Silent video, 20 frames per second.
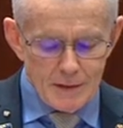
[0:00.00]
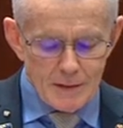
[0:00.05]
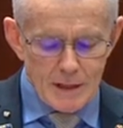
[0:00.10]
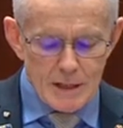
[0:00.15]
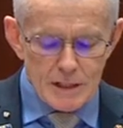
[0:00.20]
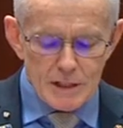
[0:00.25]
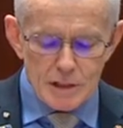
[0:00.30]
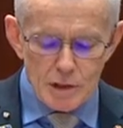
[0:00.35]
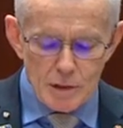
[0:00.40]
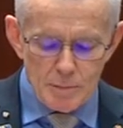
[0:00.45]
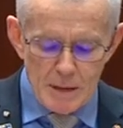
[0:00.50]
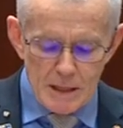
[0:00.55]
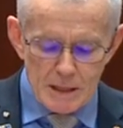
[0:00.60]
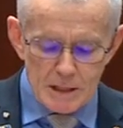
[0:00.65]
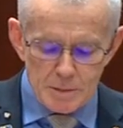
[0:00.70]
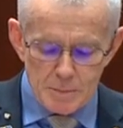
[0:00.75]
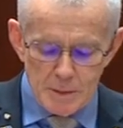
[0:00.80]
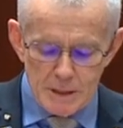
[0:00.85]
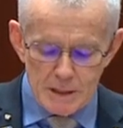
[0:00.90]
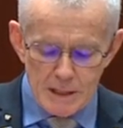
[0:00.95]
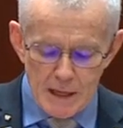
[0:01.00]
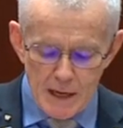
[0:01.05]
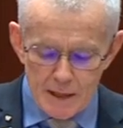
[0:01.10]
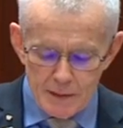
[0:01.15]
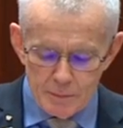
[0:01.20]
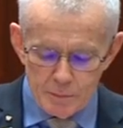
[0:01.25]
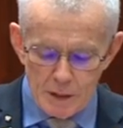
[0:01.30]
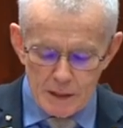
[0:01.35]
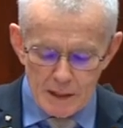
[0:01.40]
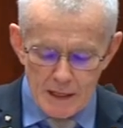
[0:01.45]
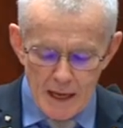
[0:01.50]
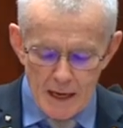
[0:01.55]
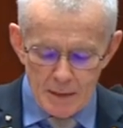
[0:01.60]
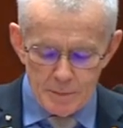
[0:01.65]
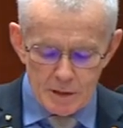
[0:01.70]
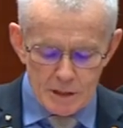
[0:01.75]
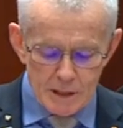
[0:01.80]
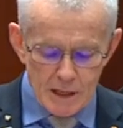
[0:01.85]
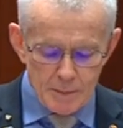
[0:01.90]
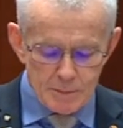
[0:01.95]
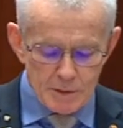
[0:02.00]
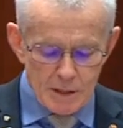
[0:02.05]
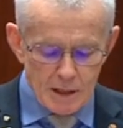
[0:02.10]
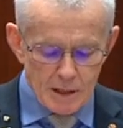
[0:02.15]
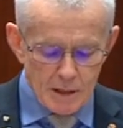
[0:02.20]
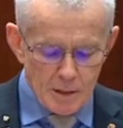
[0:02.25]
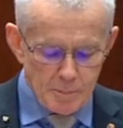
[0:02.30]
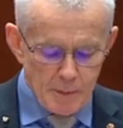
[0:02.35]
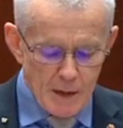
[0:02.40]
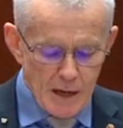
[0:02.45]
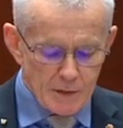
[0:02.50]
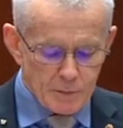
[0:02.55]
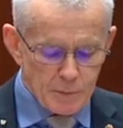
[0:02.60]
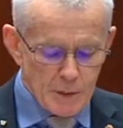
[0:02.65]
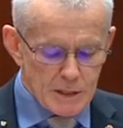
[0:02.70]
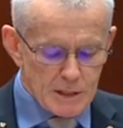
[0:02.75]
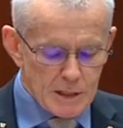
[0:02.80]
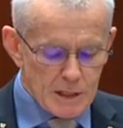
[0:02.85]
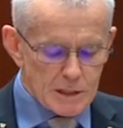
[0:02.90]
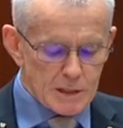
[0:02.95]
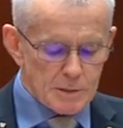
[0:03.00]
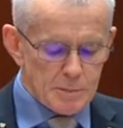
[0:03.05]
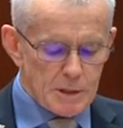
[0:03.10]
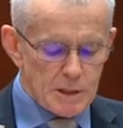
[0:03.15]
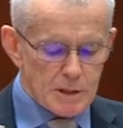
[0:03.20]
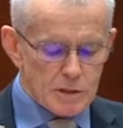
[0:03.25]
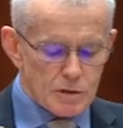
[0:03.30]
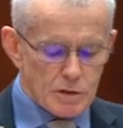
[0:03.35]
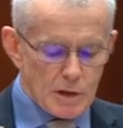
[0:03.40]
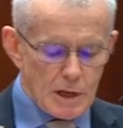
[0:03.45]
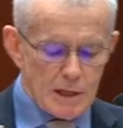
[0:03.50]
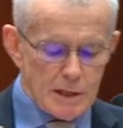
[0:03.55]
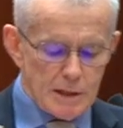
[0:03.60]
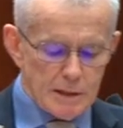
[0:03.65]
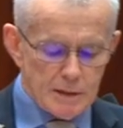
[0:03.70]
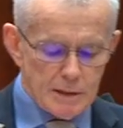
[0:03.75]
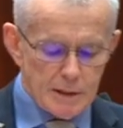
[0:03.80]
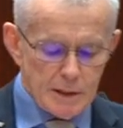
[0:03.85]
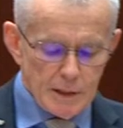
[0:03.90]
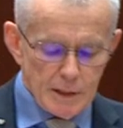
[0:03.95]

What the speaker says: There's still much to be done when cannabis comes under the pathway system in Australia.